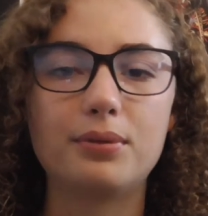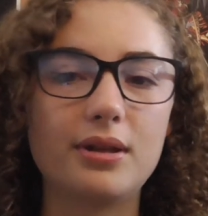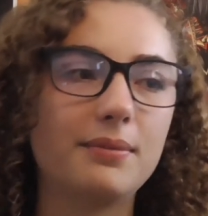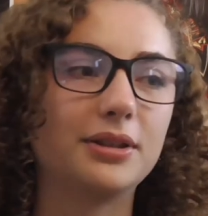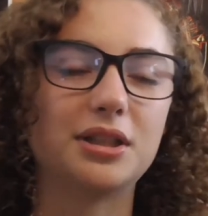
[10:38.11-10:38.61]

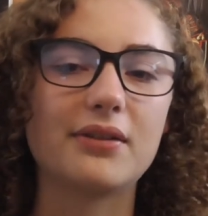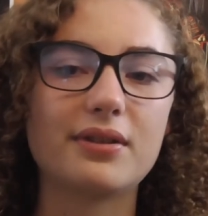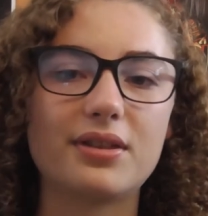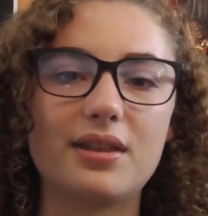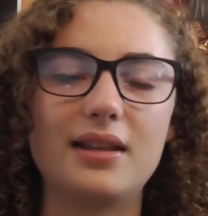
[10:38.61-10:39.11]
pretty much
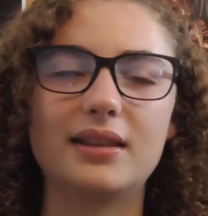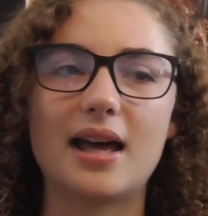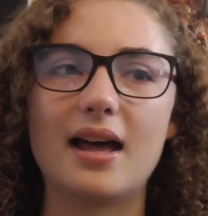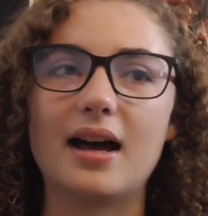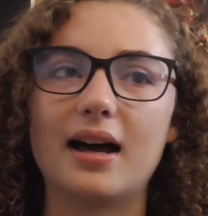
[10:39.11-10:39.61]
everything
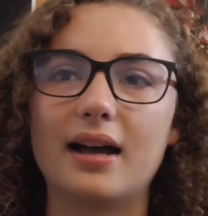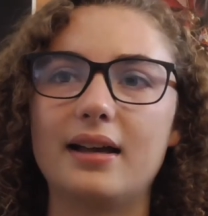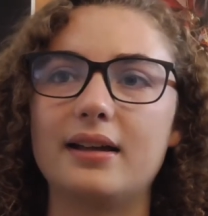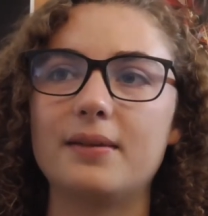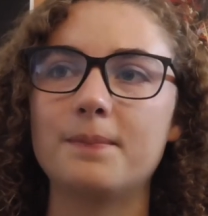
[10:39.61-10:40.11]
that
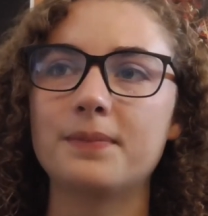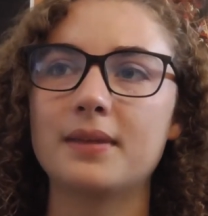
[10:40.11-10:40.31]
I